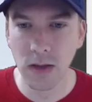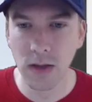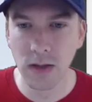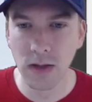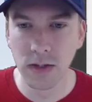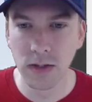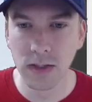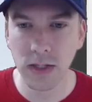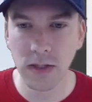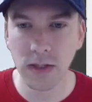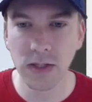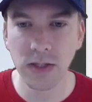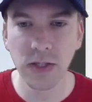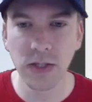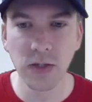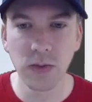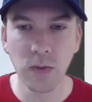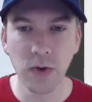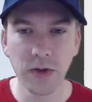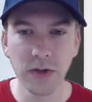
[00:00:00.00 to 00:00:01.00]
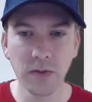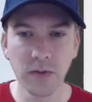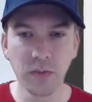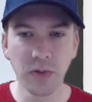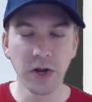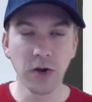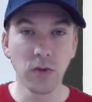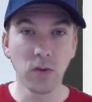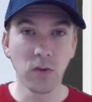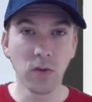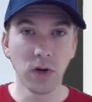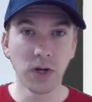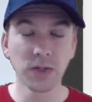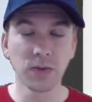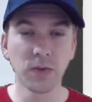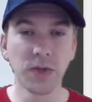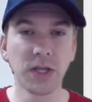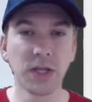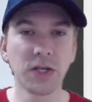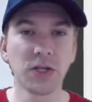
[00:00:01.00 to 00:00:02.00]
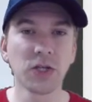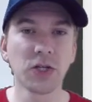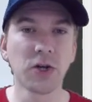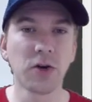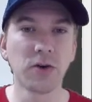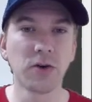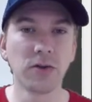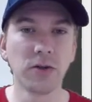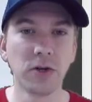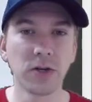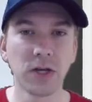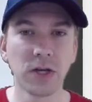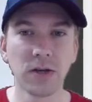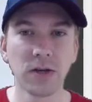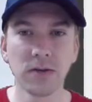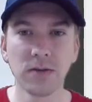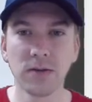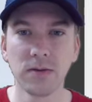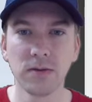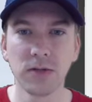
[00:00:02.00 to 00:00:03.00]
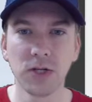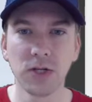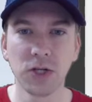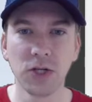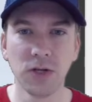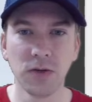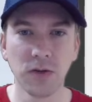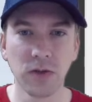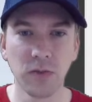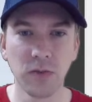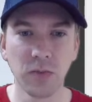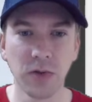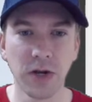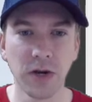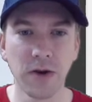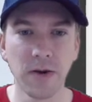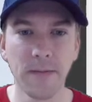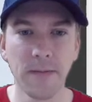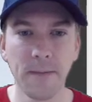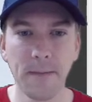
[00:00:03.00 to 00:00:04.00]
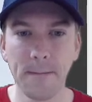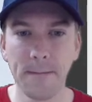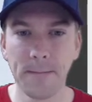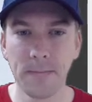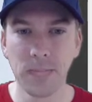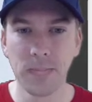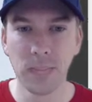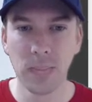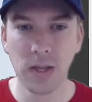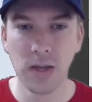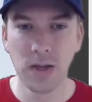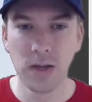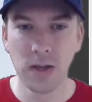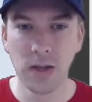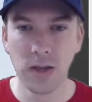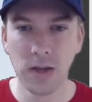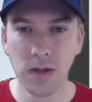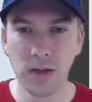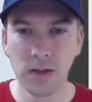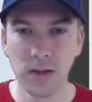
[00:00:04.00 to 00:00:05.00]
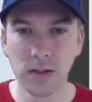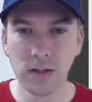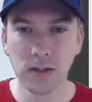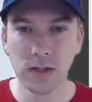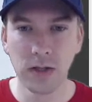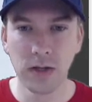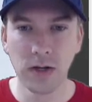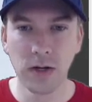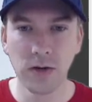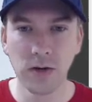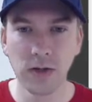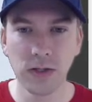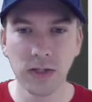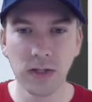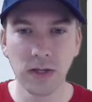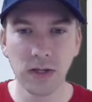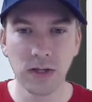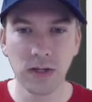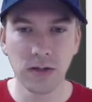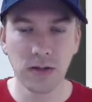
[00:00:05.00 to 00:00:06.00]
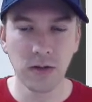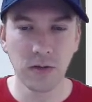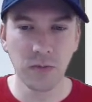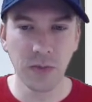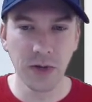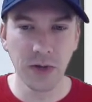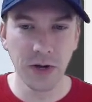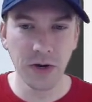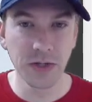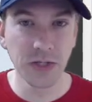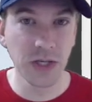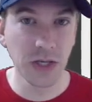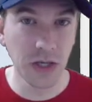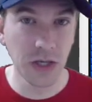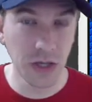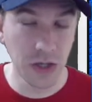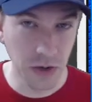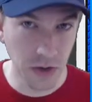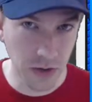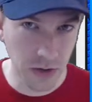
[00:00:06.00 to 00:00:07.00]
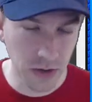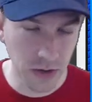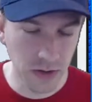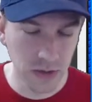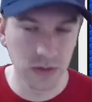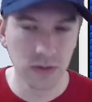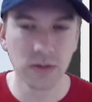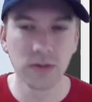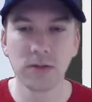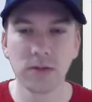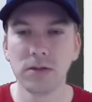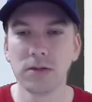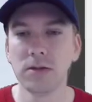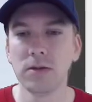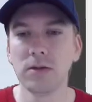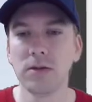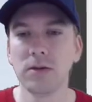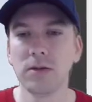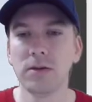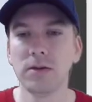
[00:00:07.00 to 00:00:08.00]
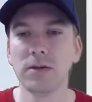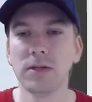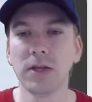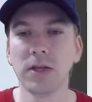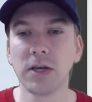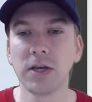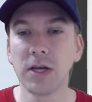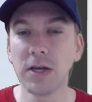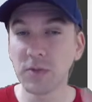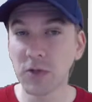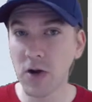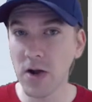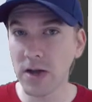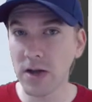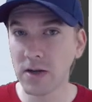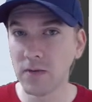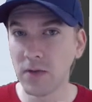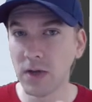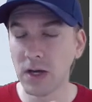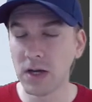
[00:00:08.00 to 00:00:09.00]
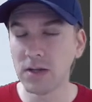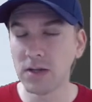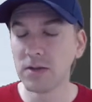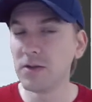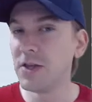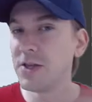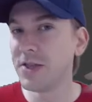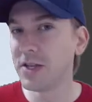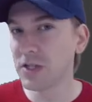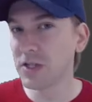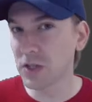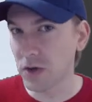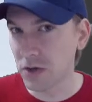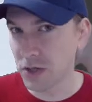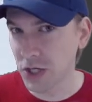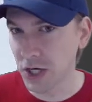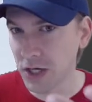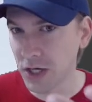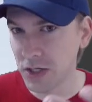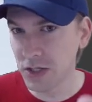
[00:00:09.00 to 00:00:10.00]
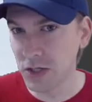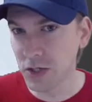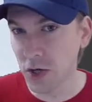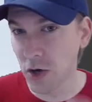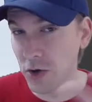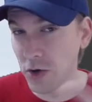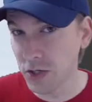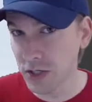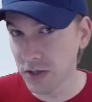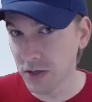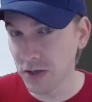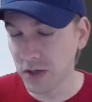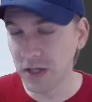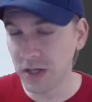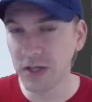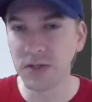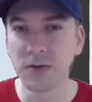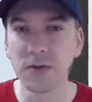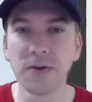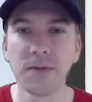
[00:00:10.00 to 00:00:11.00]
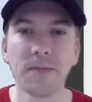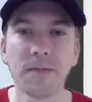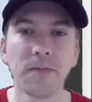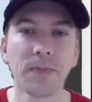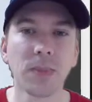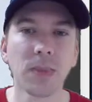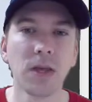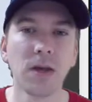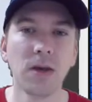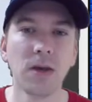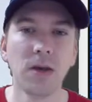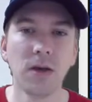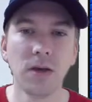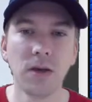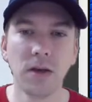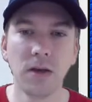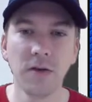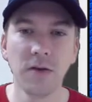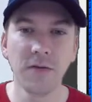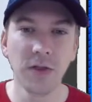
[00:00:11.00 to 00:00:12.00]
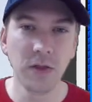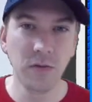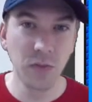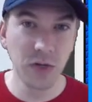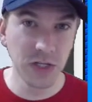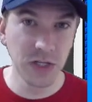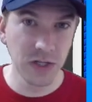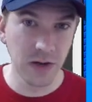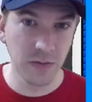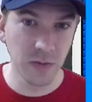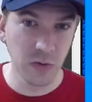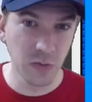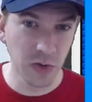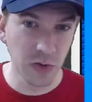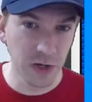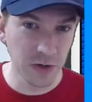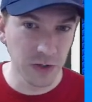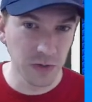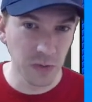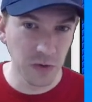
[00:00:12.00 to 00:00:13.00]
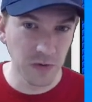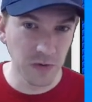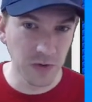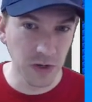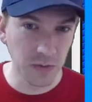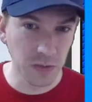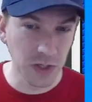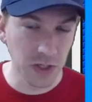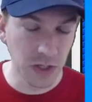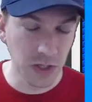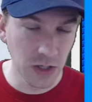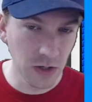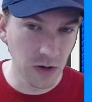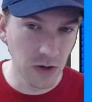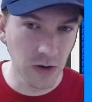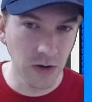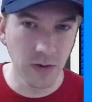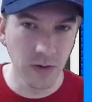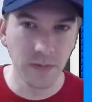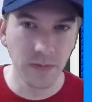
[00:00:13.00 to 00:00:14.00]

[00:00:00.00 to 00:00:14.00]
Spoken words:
Say this is where the player was when they start looking to shoot the player. So they notice that the player's here. So they keep track of that, and then they start charging the laser. If in the meantime the player's moved up to here,